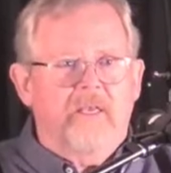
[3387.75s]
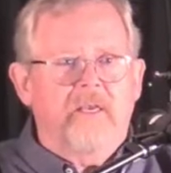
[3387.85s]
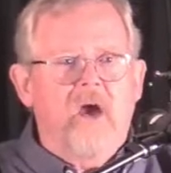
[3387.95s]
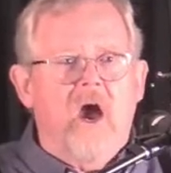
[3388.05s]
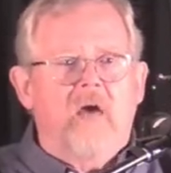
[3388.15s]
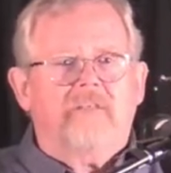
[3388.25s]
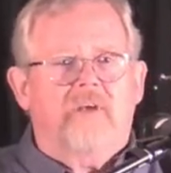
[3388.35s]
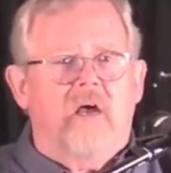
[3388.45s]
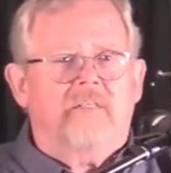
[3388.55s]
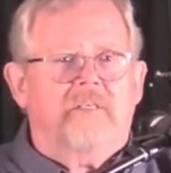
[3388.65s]
the ark
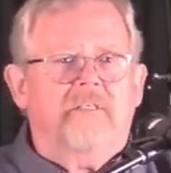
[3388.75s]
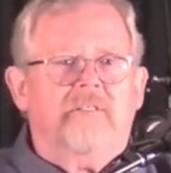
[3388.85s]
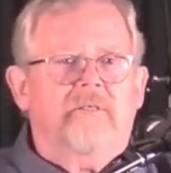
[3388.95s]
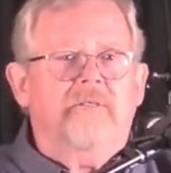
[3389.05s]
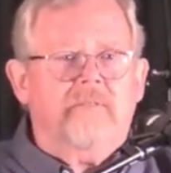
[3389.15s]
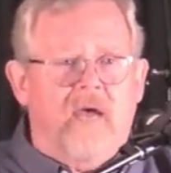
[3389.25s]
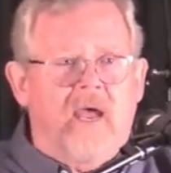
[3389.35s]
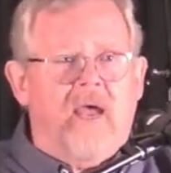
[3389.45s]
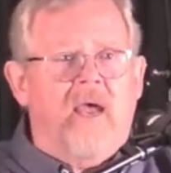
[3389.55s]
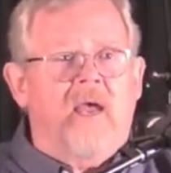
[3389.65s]
tossing to
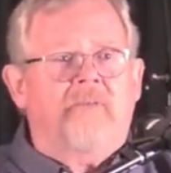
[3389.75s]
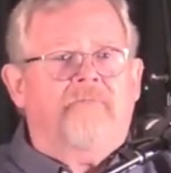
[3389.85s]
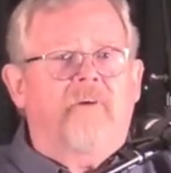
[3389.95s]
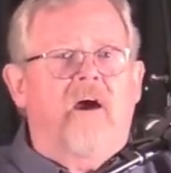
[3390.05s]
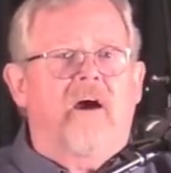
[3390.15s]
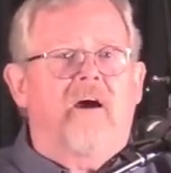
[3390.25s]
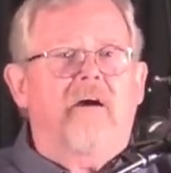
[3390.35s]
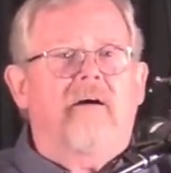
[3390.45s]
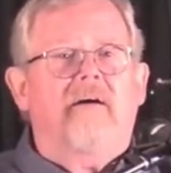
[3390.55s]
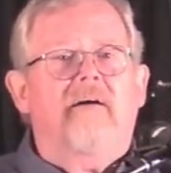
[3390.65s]
and
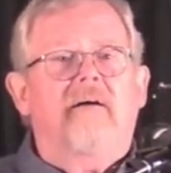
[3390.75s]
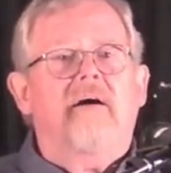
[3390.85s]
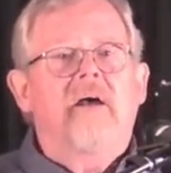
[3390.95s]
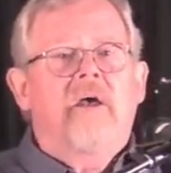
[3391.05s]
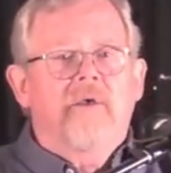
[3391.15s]
fro.